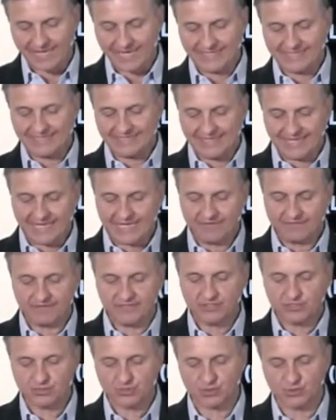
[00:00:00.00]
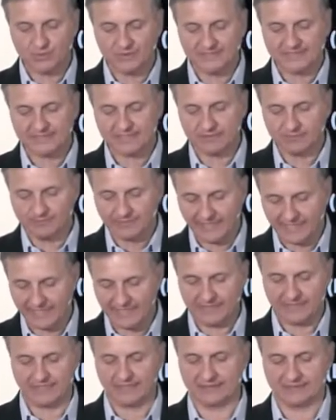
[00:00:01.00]
and gave it to his
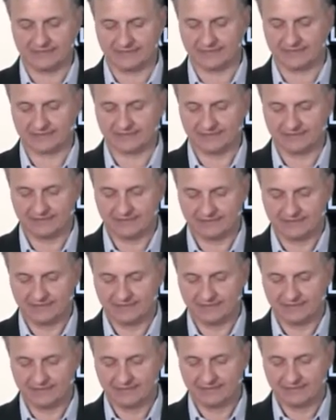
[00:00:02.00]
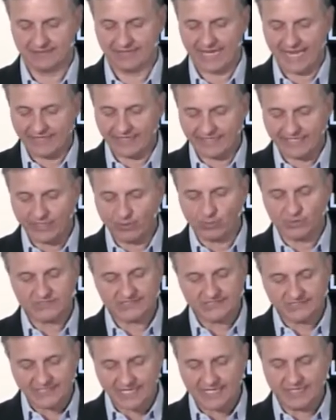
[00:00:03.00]
companions. And he
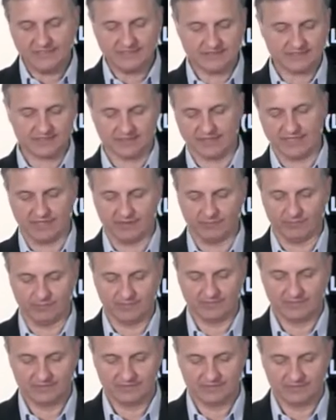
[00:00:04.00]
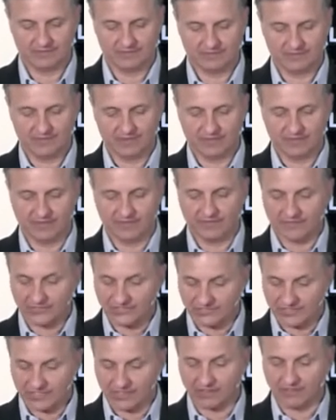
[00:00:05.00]
was saying to them,
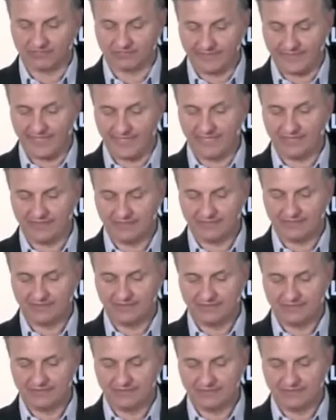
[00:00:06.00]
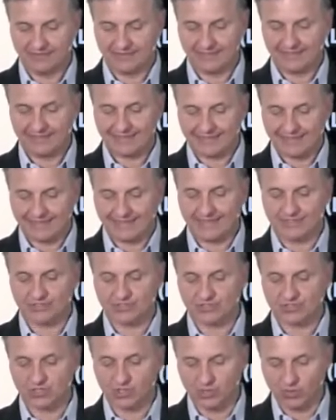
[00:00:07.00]
The Son of Man
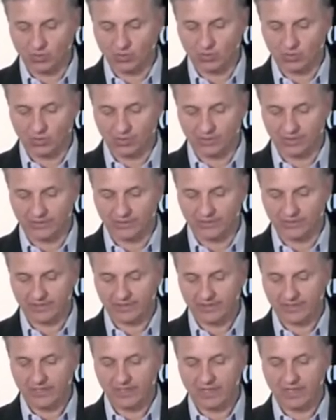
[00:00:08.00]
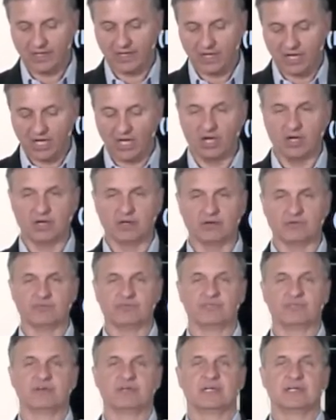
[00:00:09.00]
is Lord
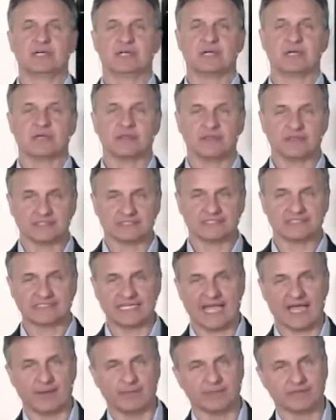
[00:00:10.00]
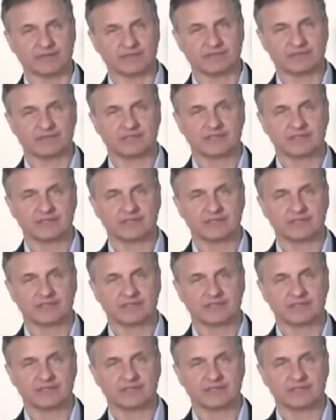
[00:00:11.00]
of the Sabbath.